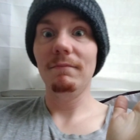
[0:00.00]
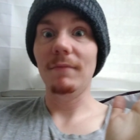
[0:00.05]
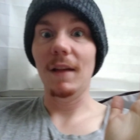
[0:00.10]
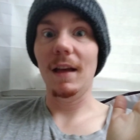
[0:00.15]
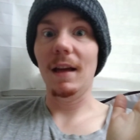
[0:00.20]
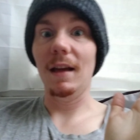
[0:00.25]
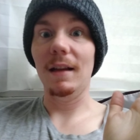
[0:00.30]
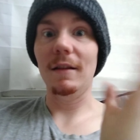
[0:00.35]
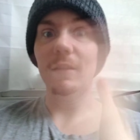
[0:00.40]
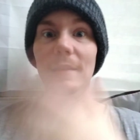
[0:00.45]

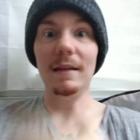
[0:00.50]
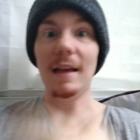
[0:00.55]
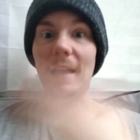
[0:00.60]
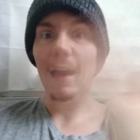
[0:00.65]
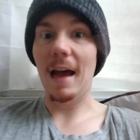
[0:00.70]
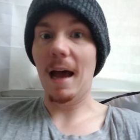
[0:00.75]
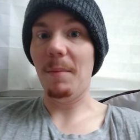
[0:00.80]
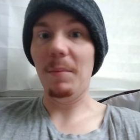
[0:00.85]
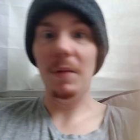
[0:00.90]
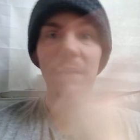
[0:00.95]
It
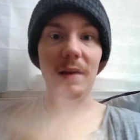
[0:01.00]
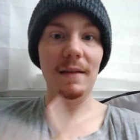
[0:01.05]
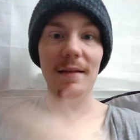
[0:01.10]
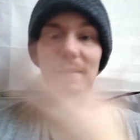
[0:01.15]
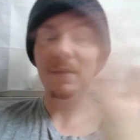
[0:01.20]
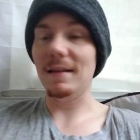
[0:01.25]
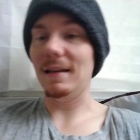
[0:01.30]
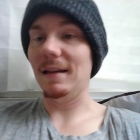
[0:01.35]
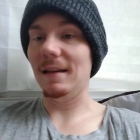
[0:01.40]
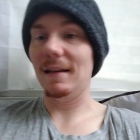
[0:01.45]

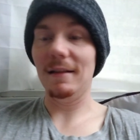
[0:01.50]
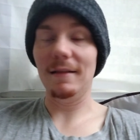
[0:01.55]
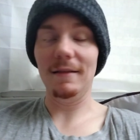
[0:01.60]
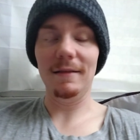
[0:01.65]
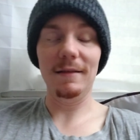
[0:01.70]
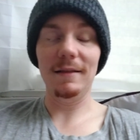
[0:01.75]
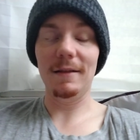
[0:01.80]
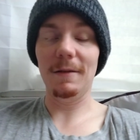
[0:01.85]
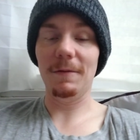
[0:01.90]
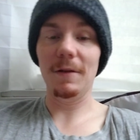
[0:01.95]
happens
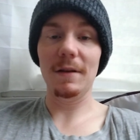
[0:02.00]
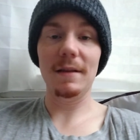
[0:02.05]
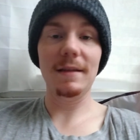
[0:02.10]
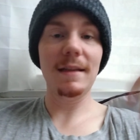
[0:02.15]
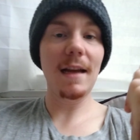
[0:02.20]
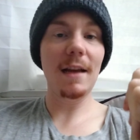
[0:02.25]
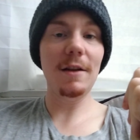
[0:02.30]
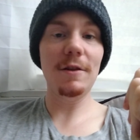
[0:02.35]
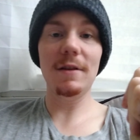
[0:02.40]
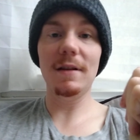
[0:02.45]
in different
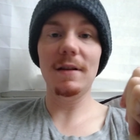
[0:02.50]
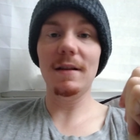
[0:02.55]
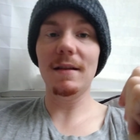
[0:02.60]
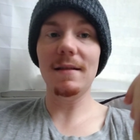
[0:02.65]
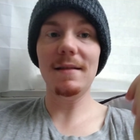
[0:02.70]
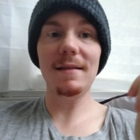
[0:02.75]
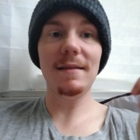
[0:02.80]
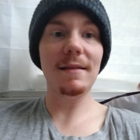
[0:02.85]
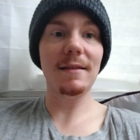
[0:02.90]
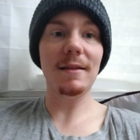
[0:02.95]

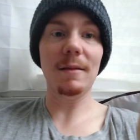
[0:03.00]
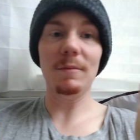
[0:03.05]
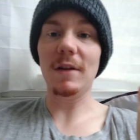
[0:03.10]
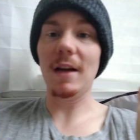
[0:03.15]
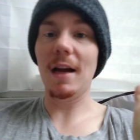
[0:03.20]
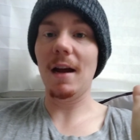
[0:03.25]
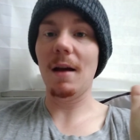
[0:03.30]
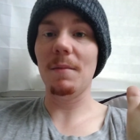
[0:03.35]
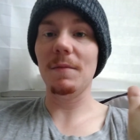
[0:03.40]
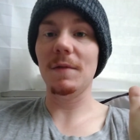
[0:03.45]
stages.
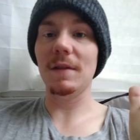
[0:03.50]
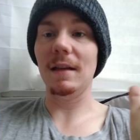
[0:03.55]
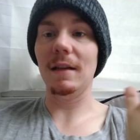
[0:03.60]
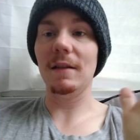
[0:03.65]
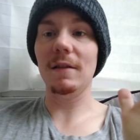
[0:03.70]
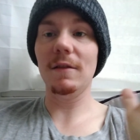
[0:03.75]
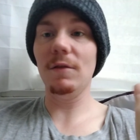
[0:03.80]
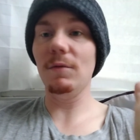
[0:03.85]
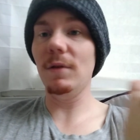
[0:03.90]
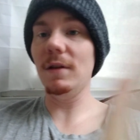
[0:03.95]
Sometimes
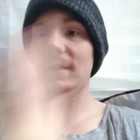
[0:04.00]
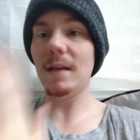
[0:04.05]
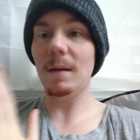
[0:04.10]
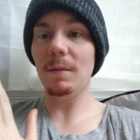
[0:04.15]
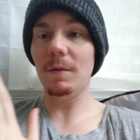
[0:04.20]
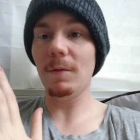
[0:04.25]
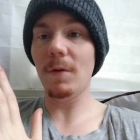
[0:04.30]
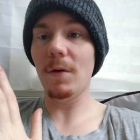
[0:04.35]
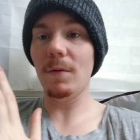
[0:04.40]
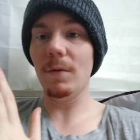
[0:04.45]
it's 3
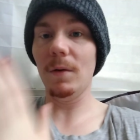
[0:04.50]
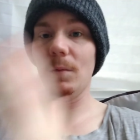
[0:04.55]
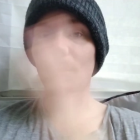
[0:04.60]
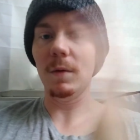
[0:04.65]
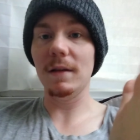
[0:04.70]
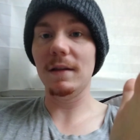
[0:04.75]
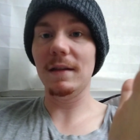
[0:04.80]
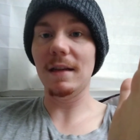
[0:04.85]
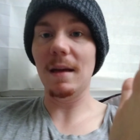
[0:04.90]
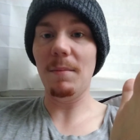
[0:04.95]
steps forward,
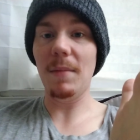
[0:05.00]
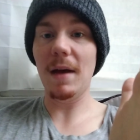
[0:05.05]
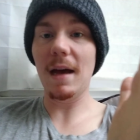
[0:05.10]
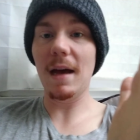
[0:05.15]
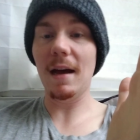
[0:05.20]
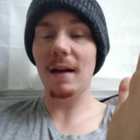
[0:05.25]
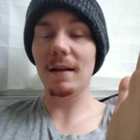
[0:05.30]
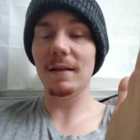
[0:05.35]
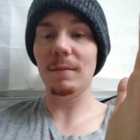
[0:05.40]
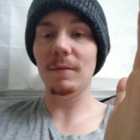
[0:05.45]
1 step
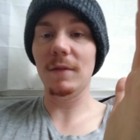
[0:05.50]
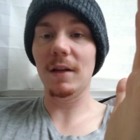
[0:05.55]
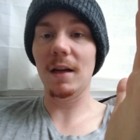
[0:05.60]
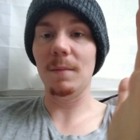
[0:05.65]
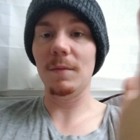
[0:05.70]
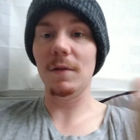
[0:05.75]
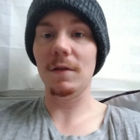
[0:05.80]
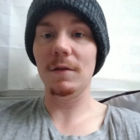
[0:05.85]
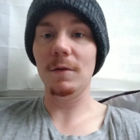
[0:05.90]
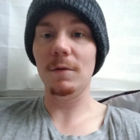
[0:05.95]
back.
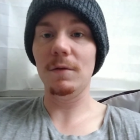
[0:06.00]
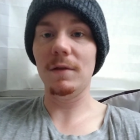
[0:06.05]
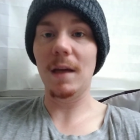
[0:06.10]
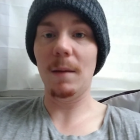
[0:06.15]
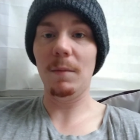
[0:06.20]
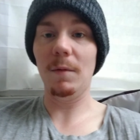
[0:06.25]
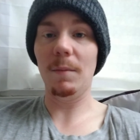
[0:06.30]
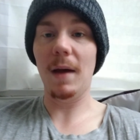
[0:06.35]
Sometimes it's 2 steps